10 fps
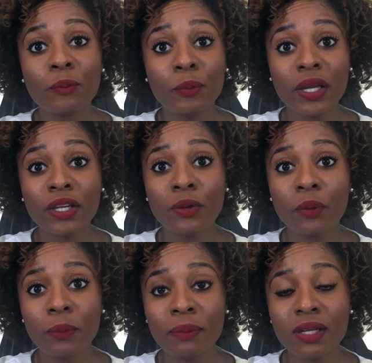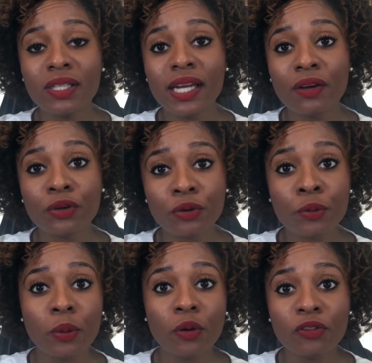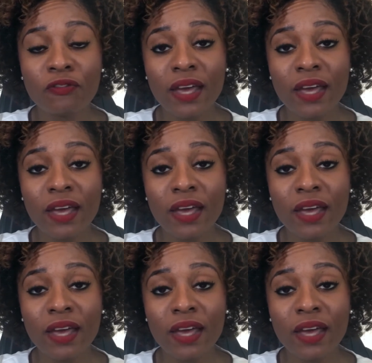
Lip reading: when you're building out your growth